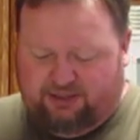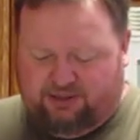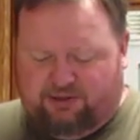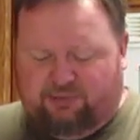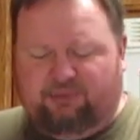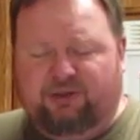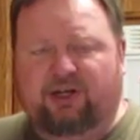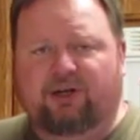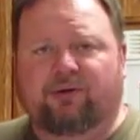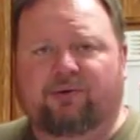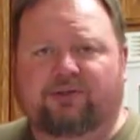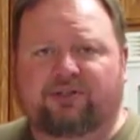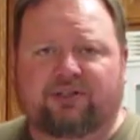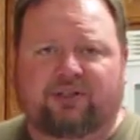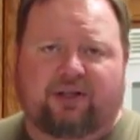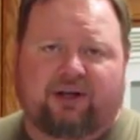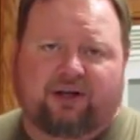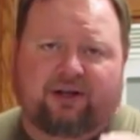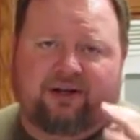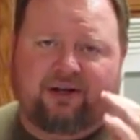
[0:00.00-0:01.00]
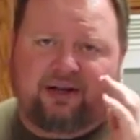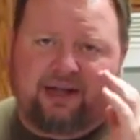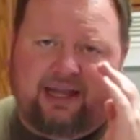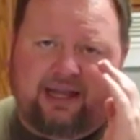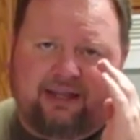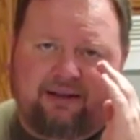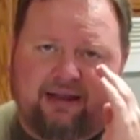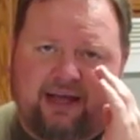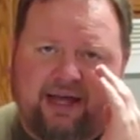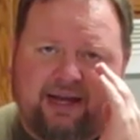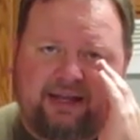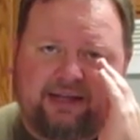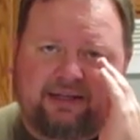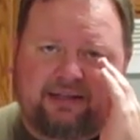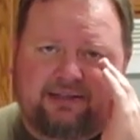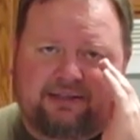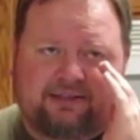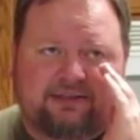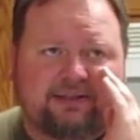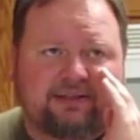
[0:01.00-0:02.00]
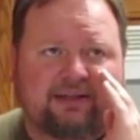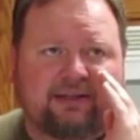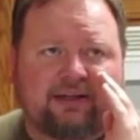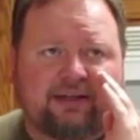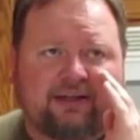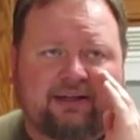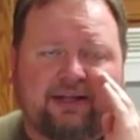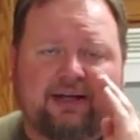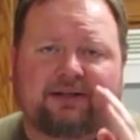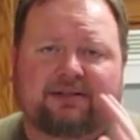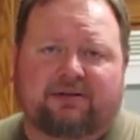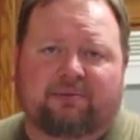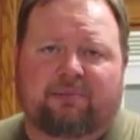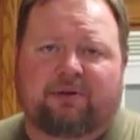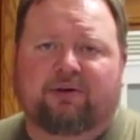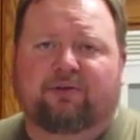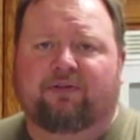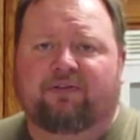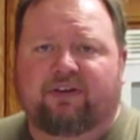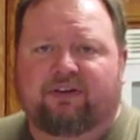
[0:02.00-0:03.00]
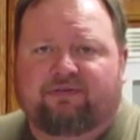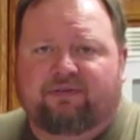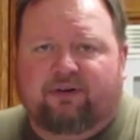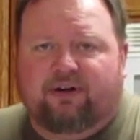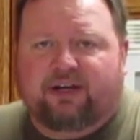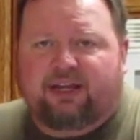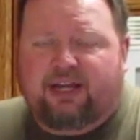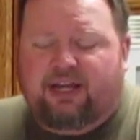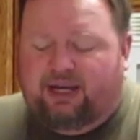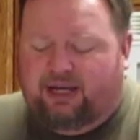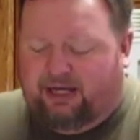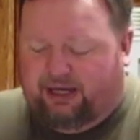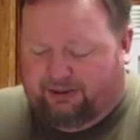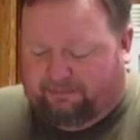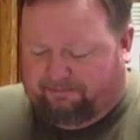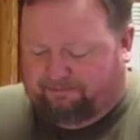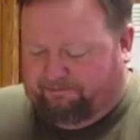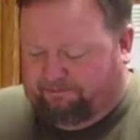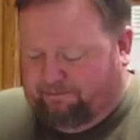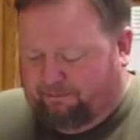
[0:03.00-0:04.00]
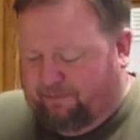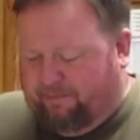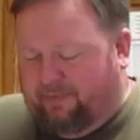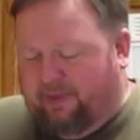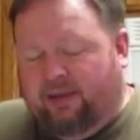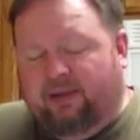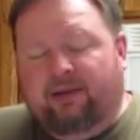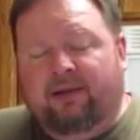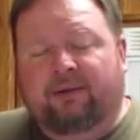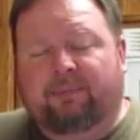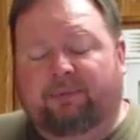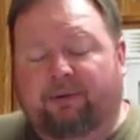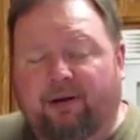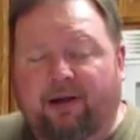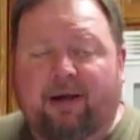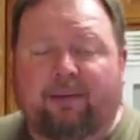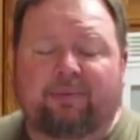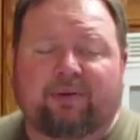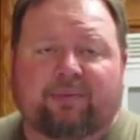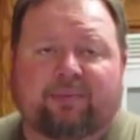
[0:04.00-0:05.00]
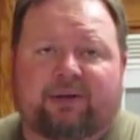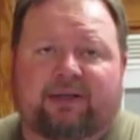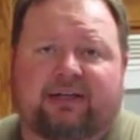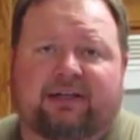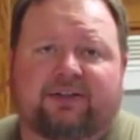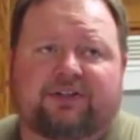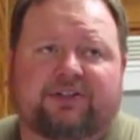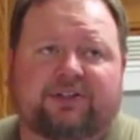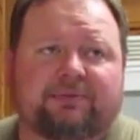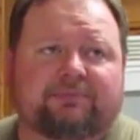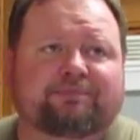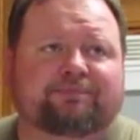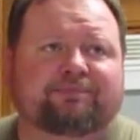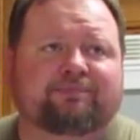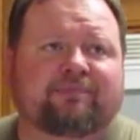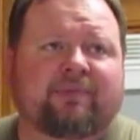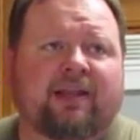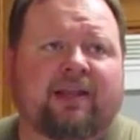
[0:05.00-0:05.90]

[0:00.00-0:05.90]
some coleslaw, and that is that is a meal fit for a king. Problem is,